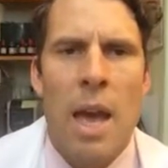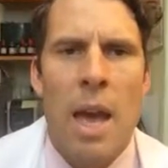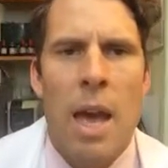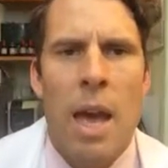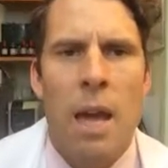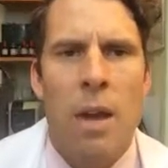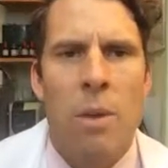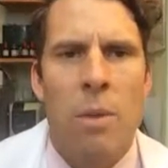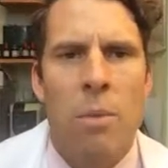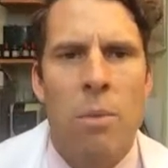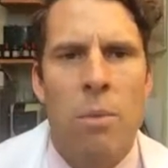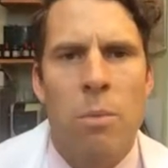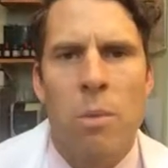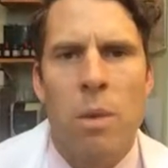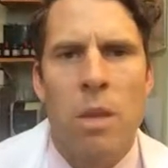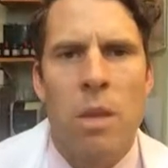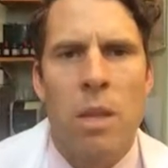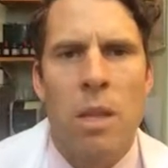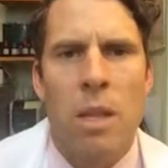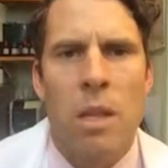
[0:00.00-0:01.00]
And
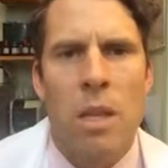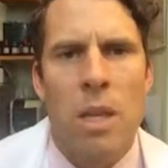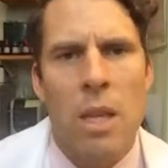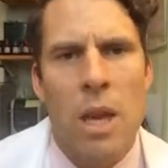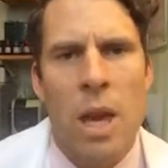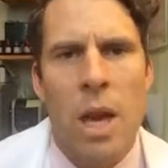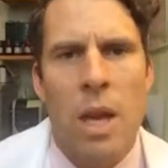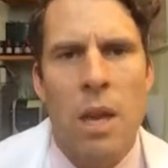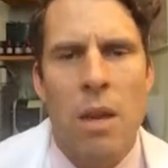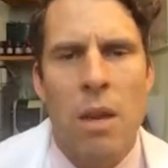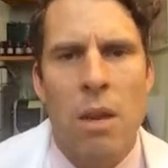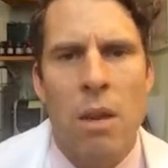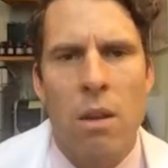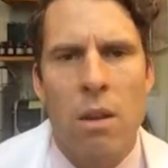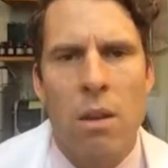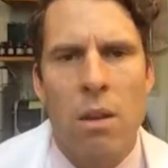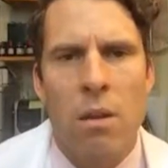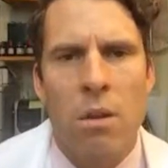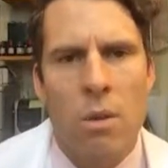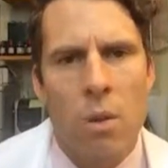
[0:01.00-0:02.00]
really, in the end,
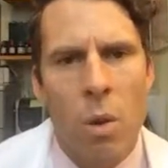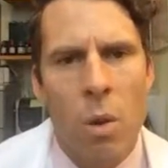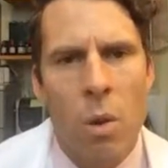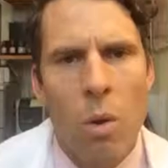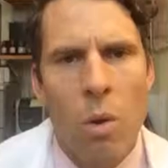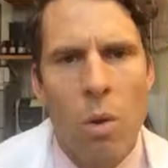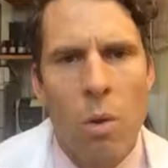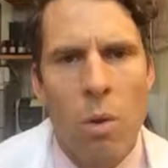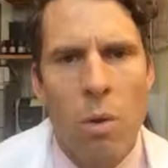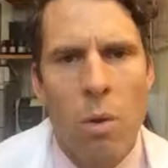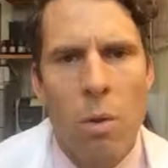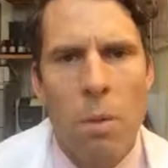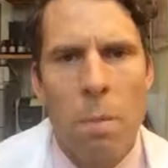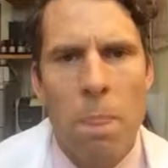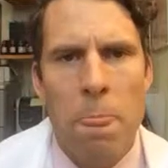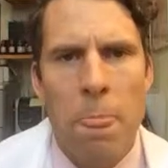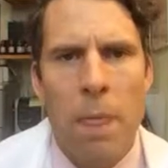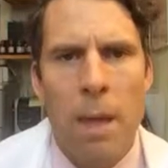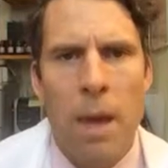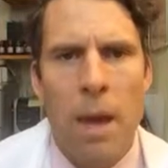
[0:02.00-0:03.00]
your goal
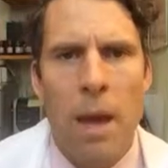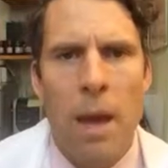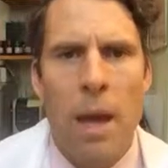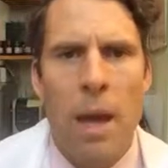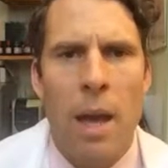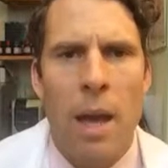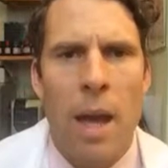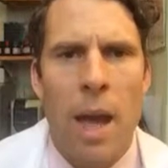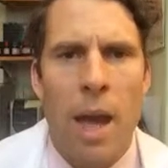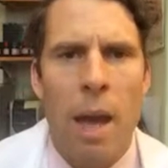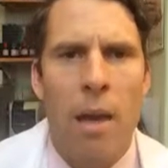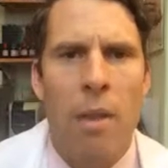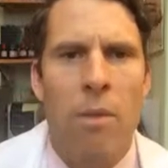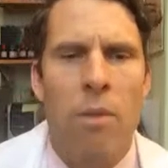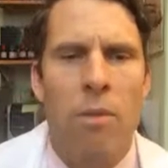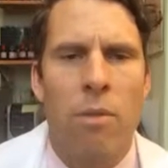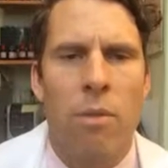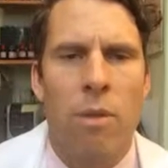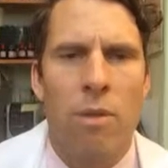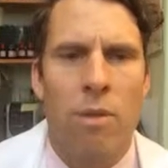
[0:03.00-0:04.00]

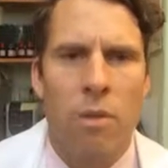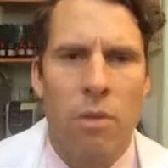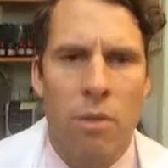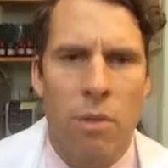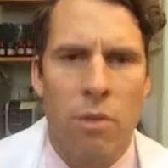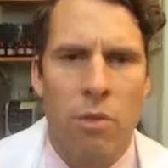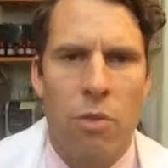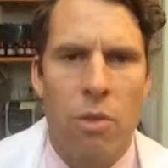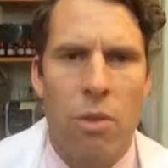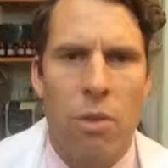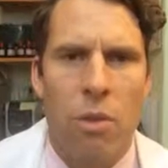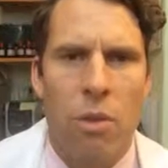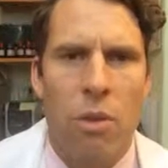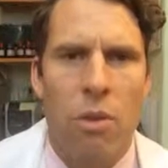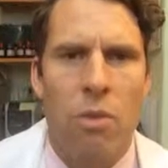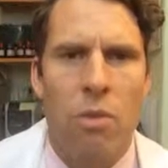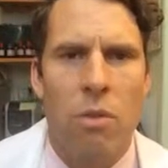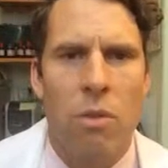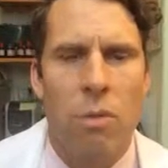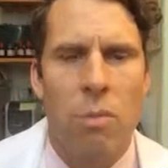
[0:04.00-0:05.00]
as a physician
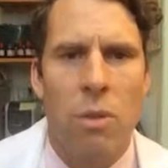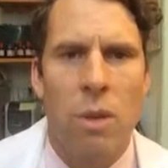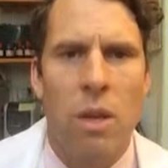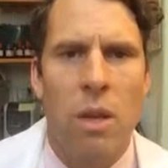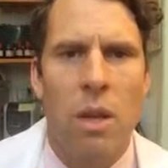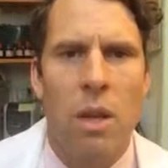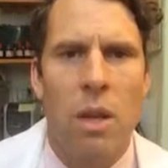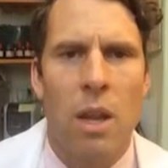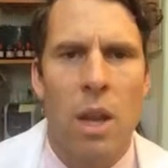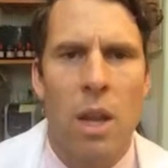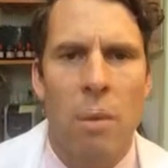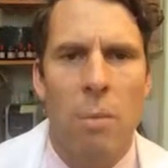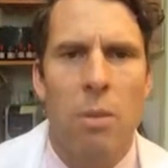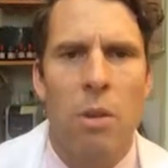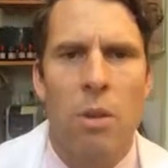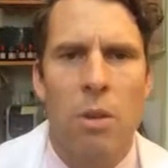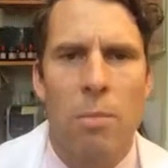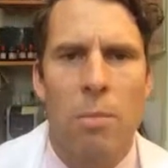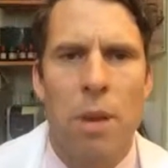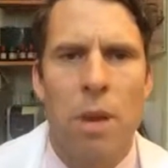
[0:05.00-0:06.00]
is to begin
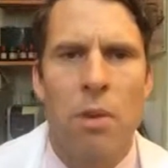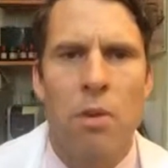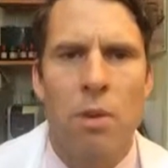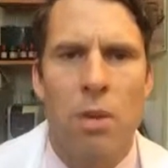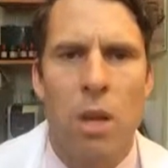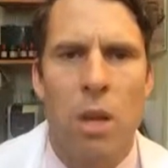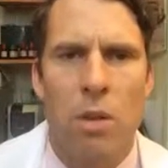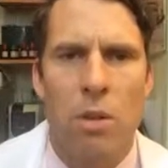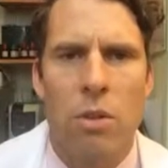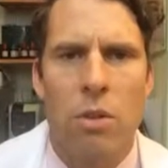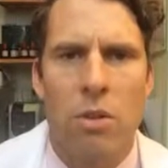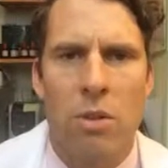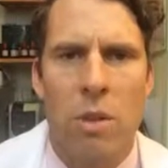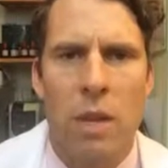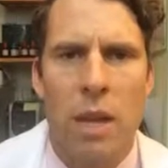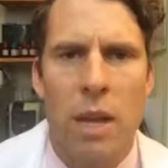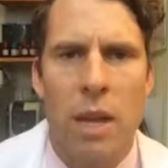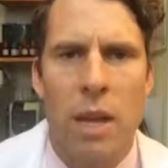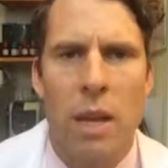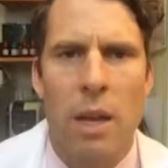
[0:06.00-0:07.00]
helping your patient
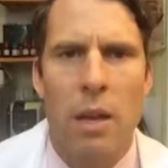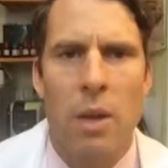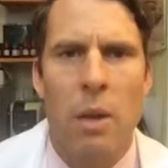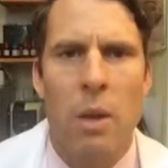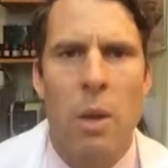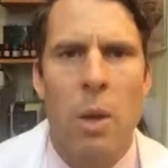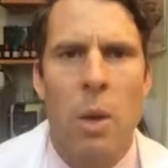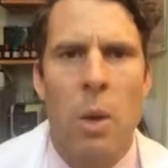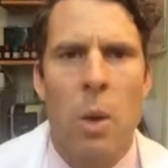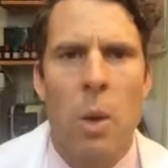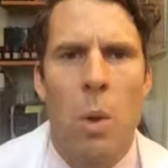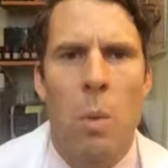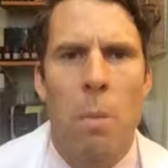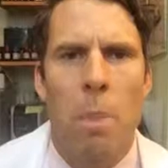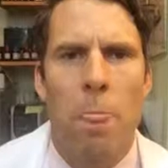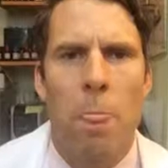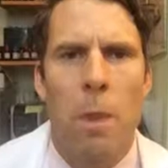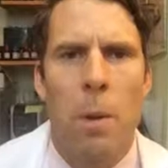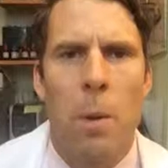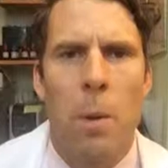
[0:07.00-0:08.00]
understand,
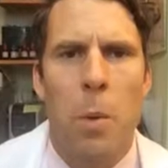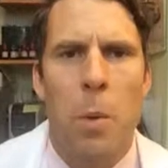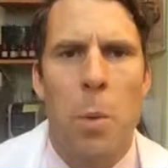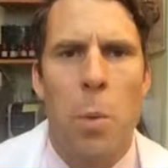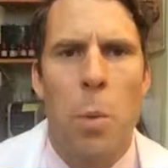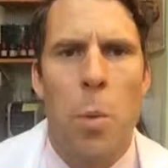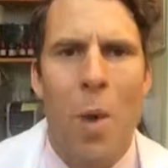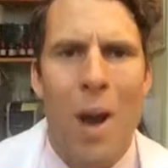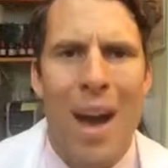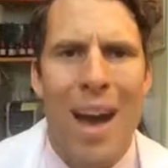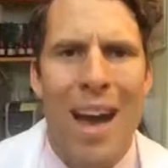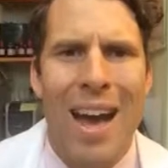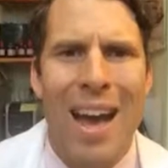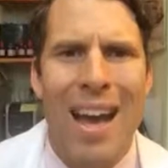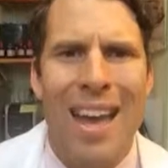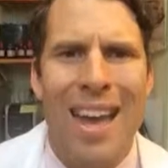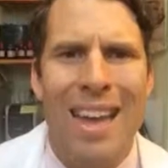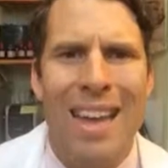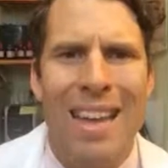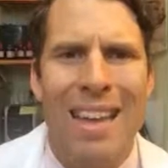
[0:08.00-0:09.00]

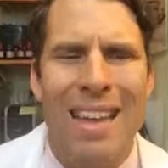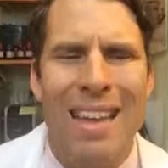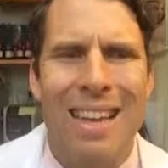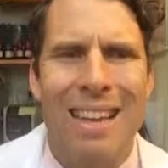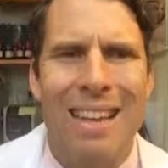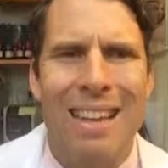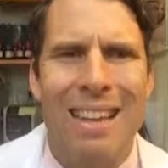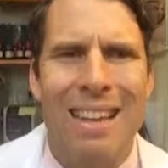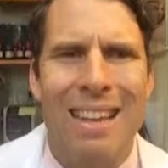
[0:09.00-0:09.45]
why